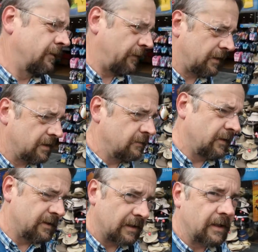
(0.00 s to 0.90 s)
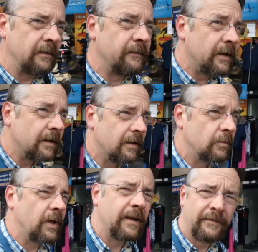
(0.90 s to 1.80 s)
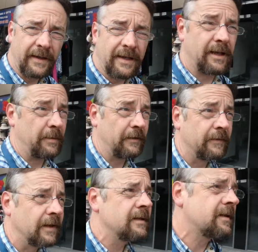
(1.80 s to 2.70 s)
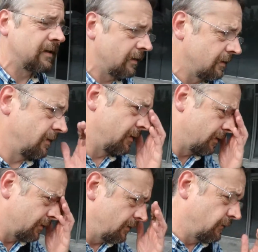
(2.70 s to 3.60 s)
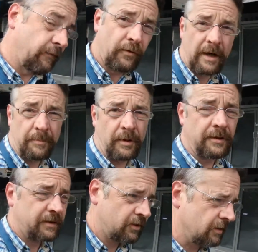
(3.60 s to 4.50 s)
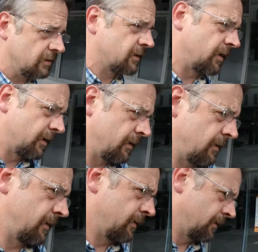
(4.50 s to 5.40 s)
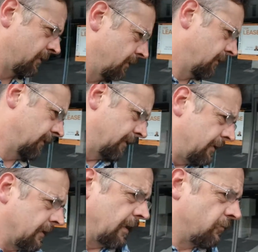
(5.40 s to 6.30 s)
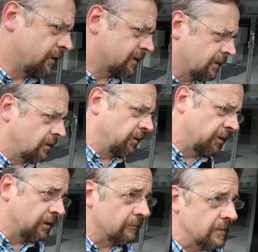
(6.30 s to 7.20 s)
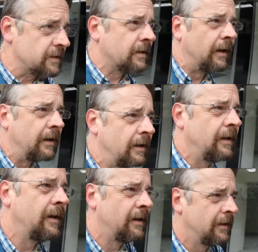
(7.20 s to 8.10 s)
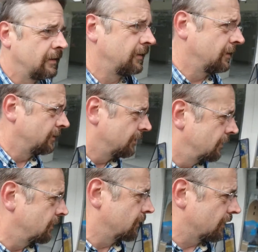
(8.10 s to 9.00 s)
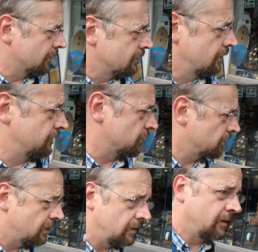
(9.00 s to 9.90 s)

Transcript: effective is a convenient way of thinking about things for our politicians. Now, the reason I got nervous in that interview